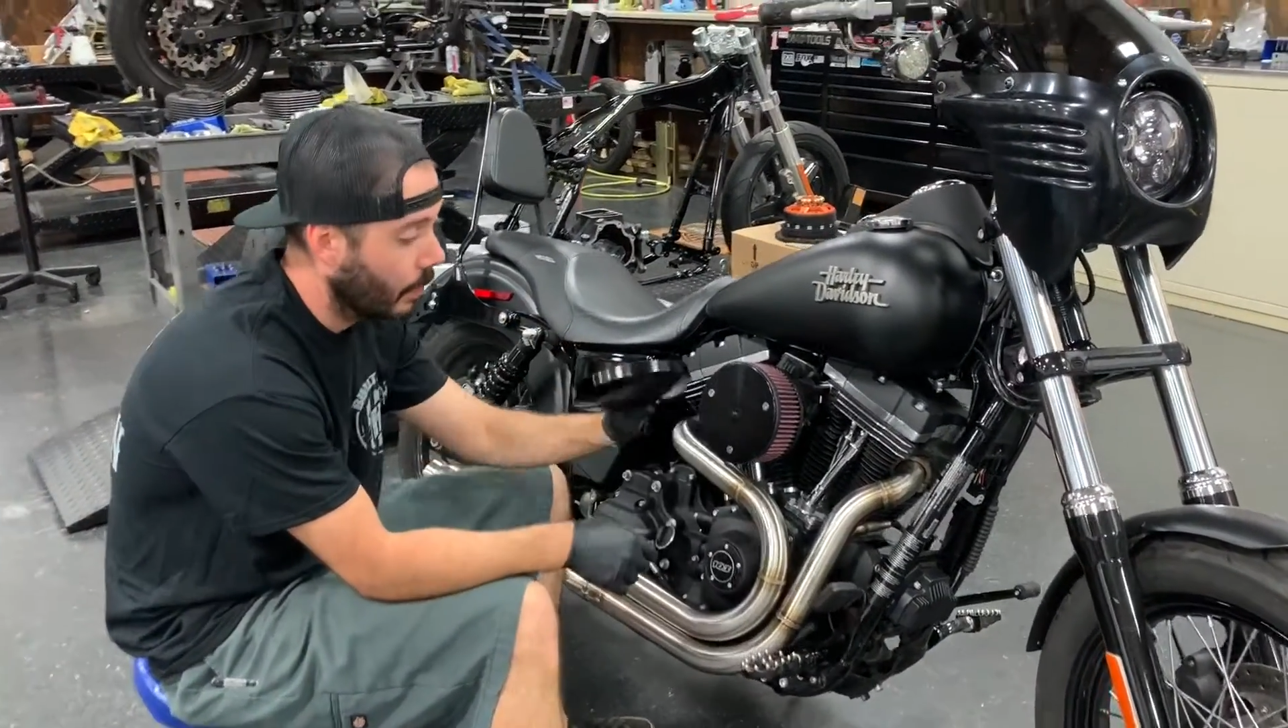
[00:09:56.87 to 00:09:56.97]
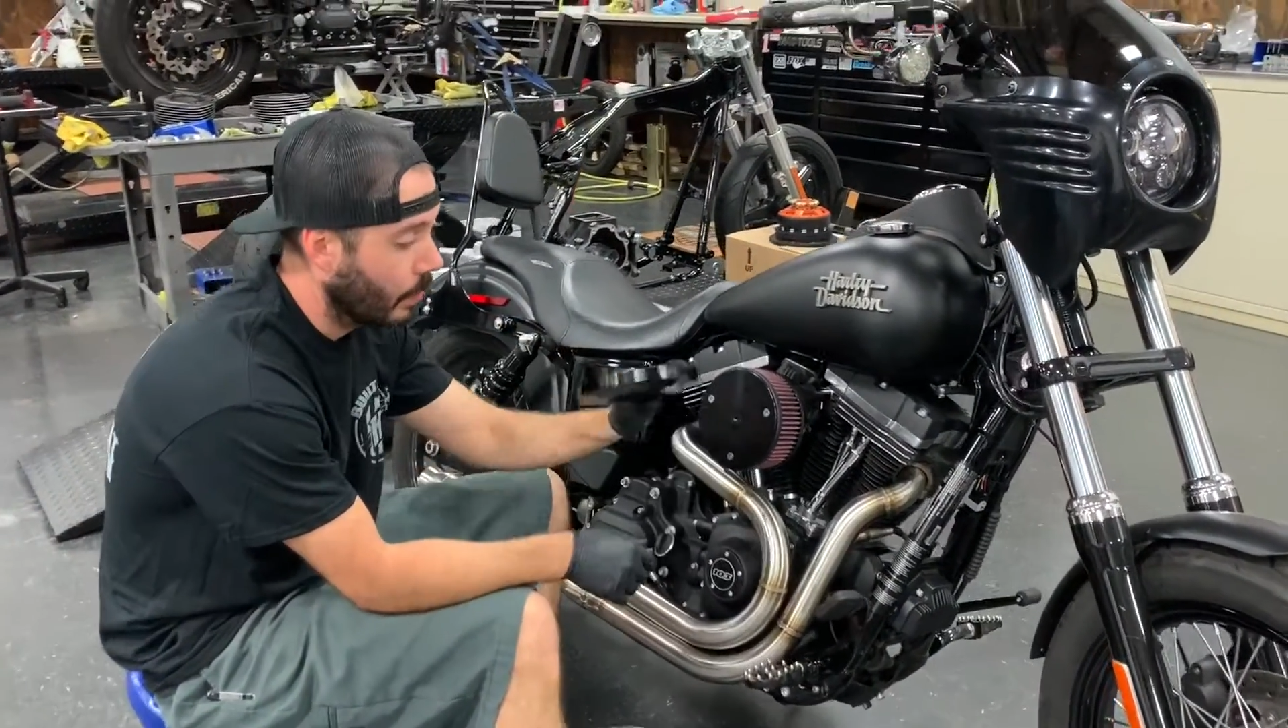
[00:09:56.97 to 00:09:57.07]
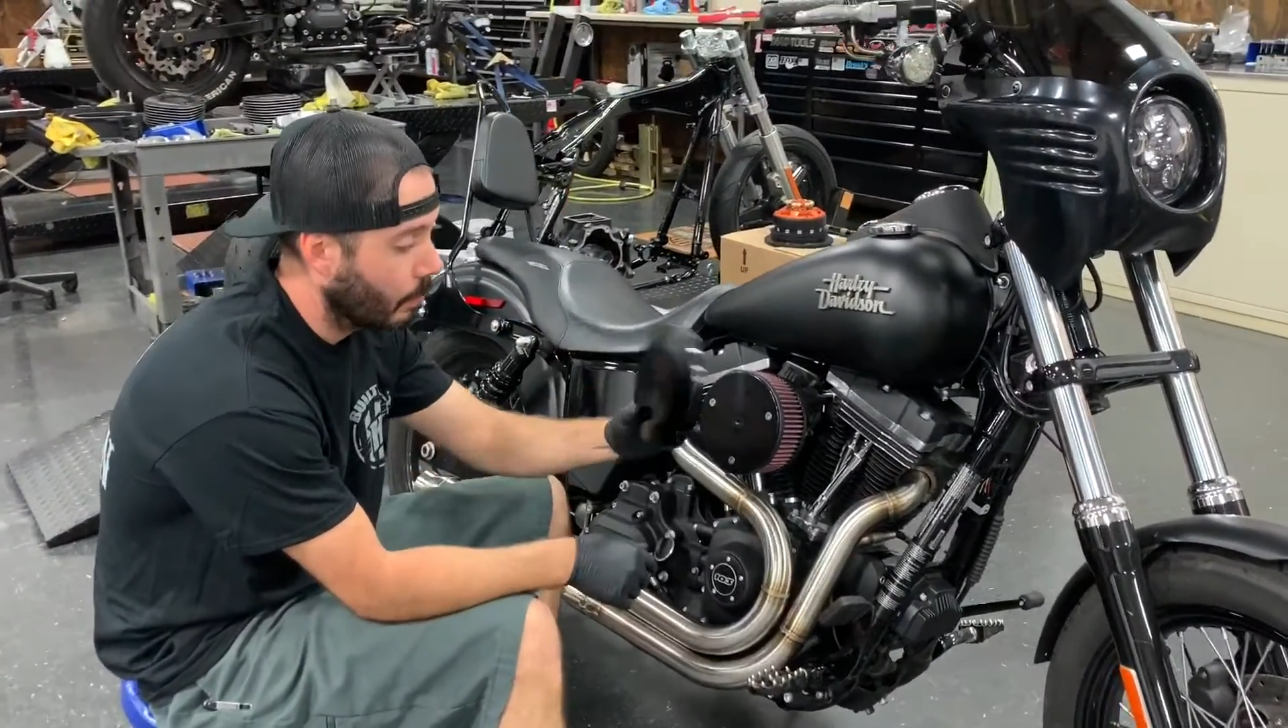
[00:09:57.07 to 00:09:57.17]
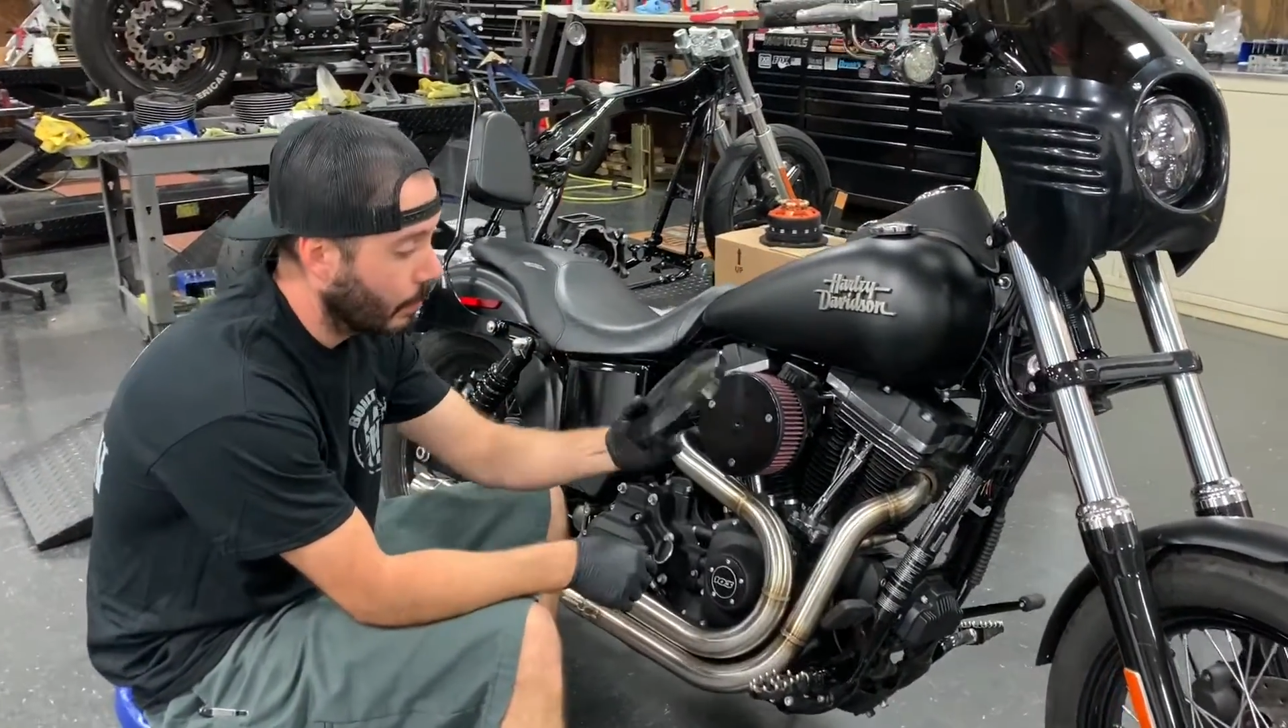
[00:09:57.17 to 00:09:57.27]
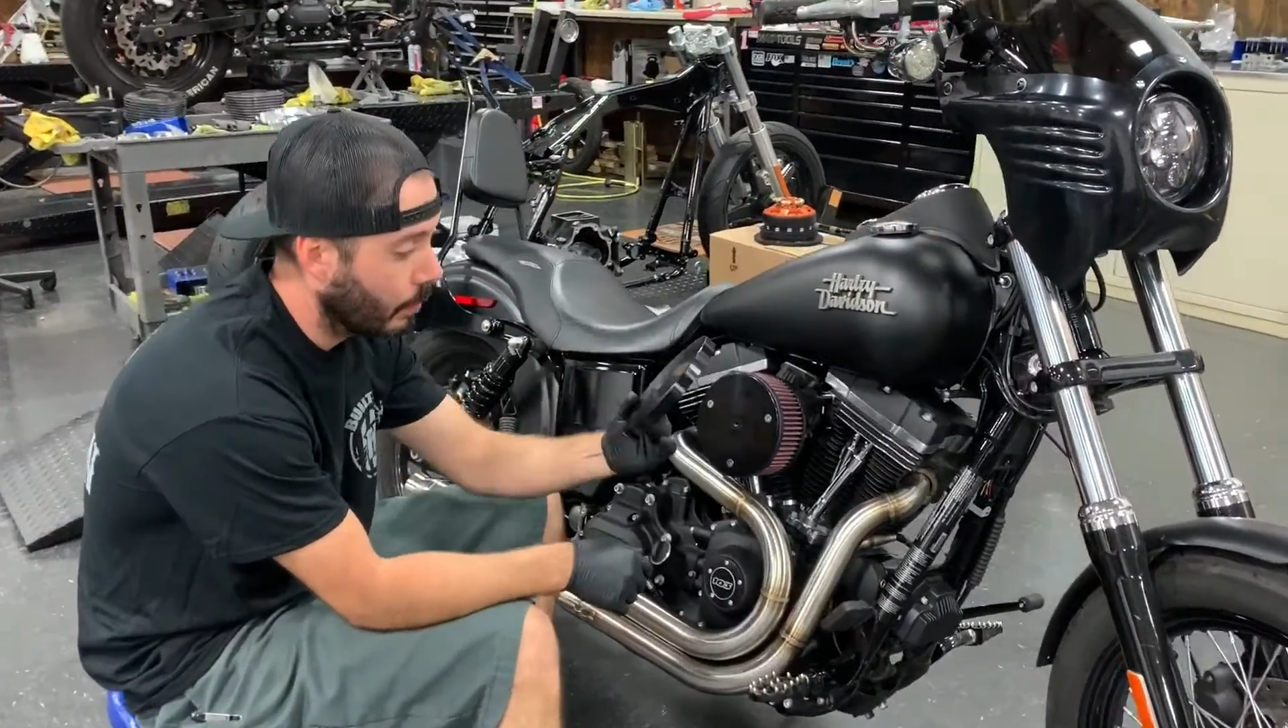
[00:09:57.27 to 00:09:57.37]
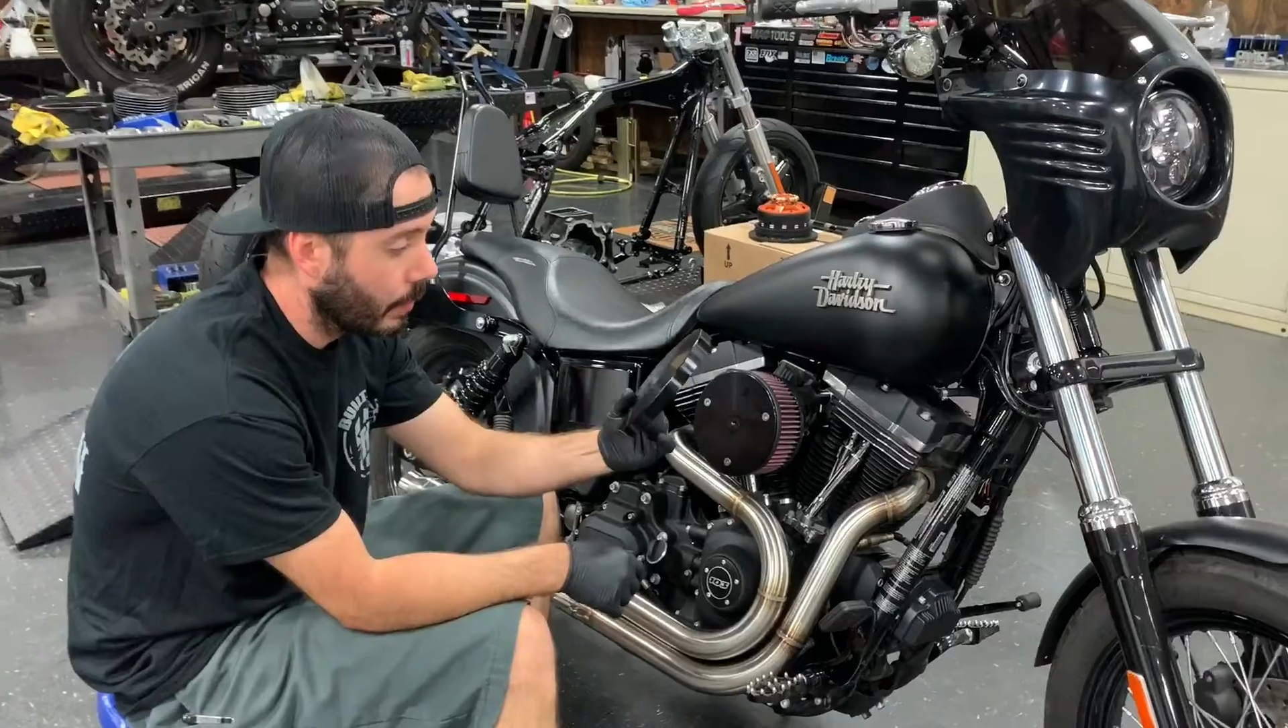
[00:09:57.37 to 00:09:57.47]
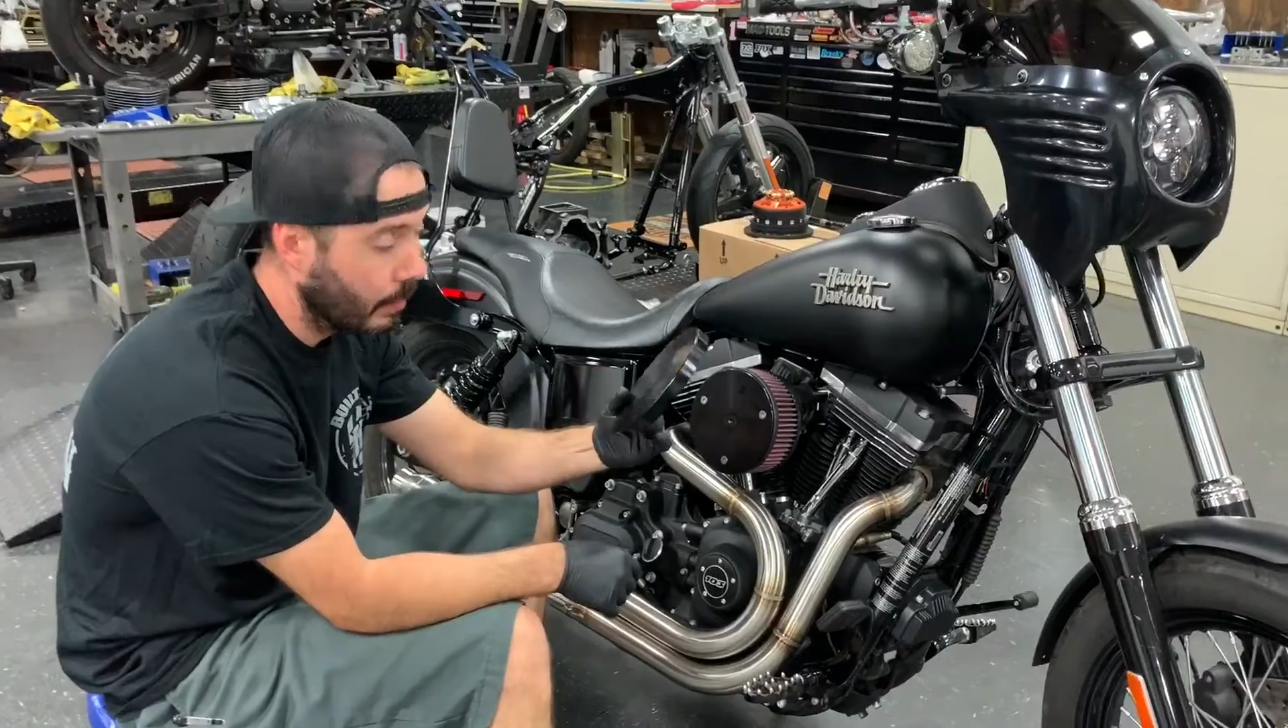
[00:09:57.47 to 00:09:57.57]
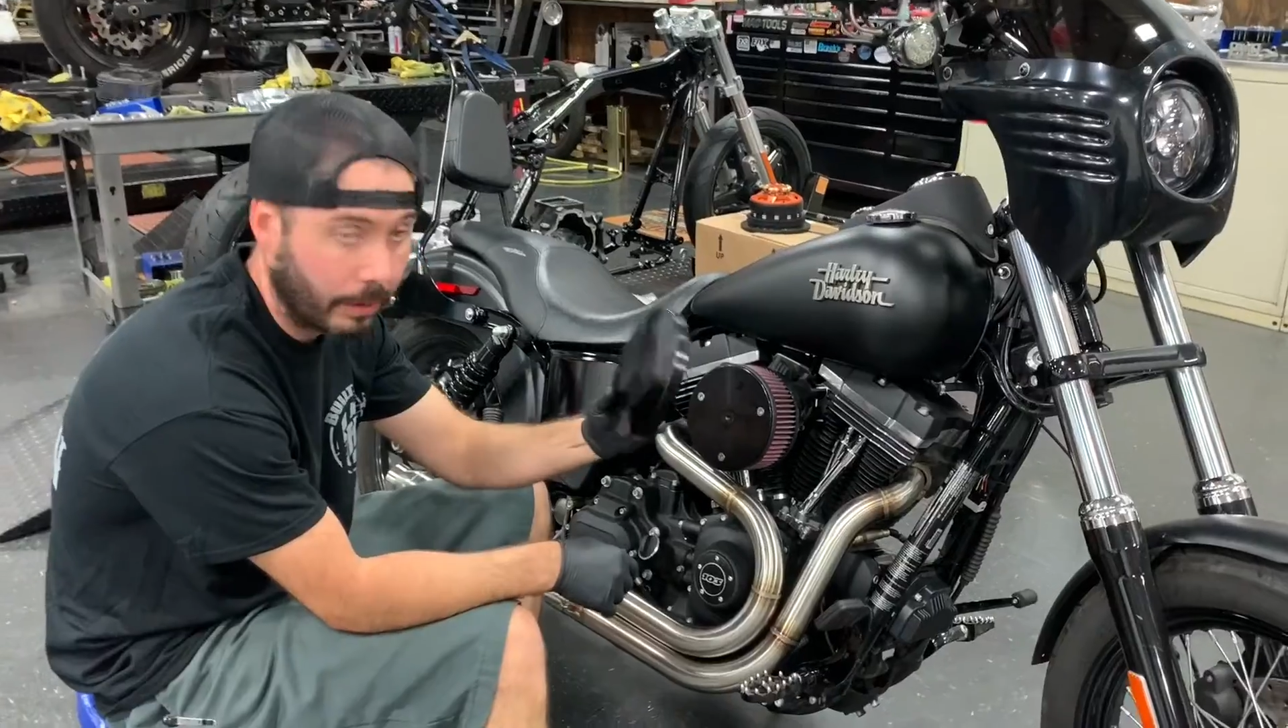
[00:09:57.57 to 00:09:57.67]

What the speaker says: we're going to go ahead and